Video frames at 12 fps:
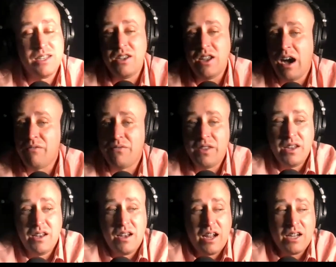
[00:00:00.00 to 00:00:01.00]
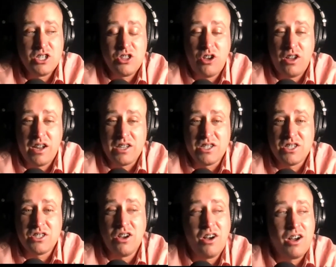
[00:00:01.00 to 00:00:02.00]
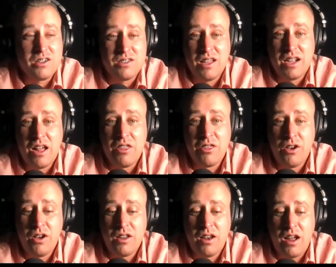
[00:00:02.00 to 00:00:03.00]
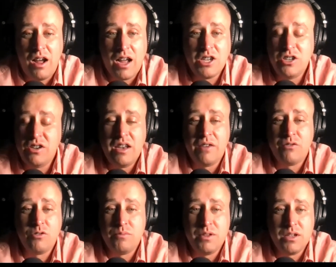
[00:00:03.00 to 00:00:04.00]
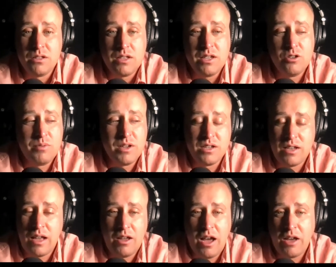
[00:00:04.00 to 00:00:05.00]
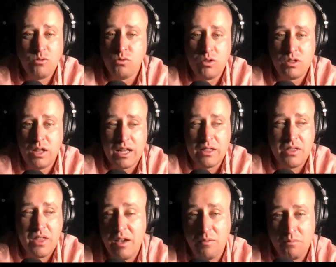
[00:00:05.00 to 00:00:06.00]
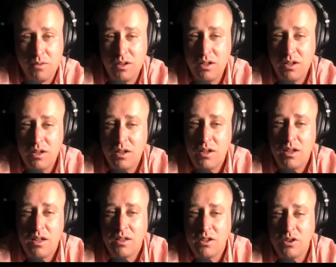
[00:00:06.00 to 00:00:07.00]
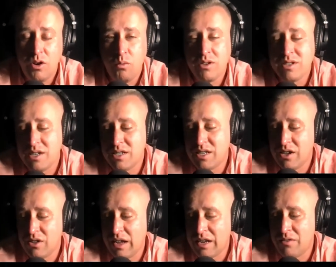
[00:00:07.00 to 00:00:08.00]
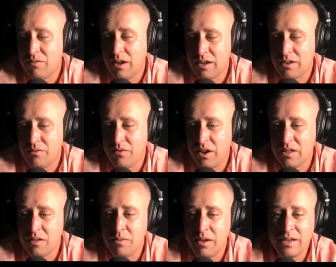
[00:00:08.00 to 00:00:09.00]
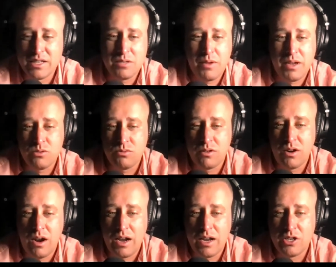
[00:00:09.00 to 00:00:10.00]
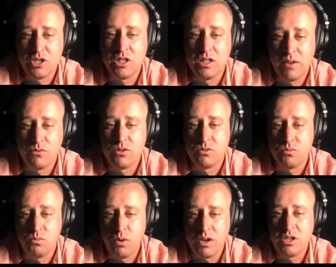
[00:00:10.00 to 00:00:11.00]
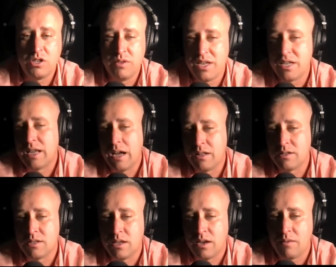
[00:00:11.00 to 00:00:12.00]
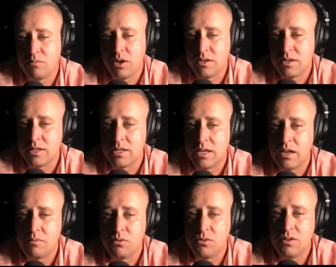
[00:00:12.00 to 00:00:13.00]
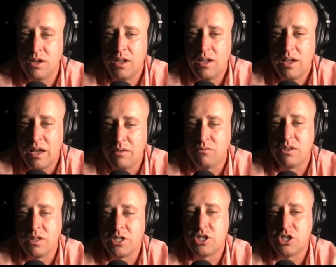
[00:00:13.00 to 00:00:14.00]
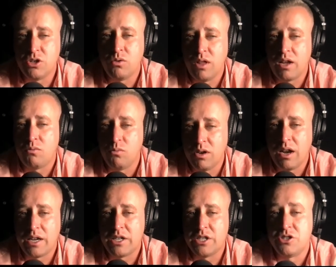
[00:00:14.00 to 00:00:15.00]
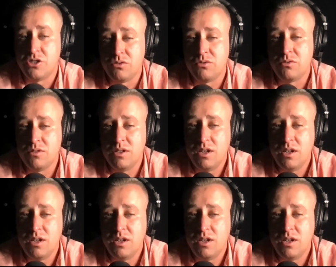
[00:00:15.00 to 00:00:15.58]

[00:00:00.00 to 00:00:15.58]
not fit in, and I just thought I sucked. Like, I thought I could never be a leader because I don't look like them. It wasn't until I could finally be in a space where I could leverage what unique talents that I brought to the table and really show like what I could do,